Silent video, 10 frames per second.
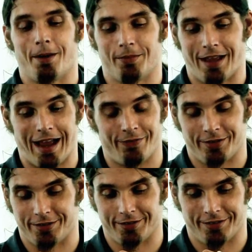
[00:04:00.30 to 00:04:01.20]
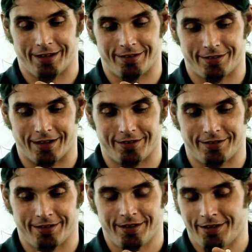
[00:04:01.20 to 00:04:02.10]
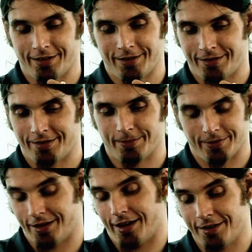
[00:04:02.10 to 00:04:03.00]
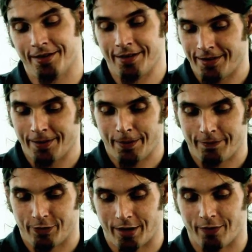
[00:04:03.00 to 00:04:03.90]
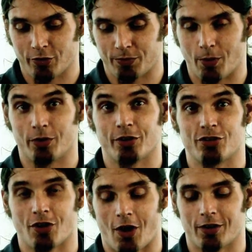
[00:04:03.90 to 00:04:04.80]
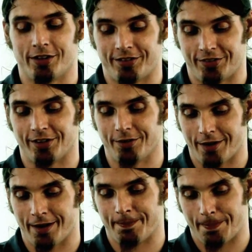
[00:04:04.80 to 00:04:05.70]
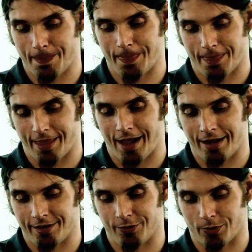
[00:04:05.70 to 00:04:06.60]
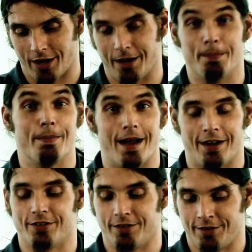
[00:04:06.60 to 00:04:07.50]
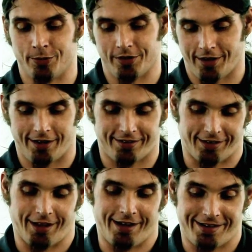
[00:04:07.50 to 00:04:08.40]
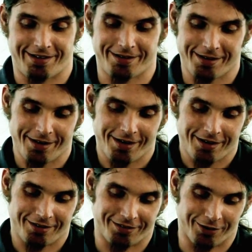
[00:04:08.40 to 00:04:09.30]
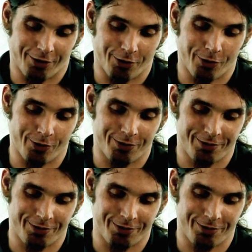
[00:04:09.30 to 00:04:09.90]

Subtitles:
I'm laughing because that's yeah. If you never smoked a chocolate cigarette, that is what I imagine they would taste like. So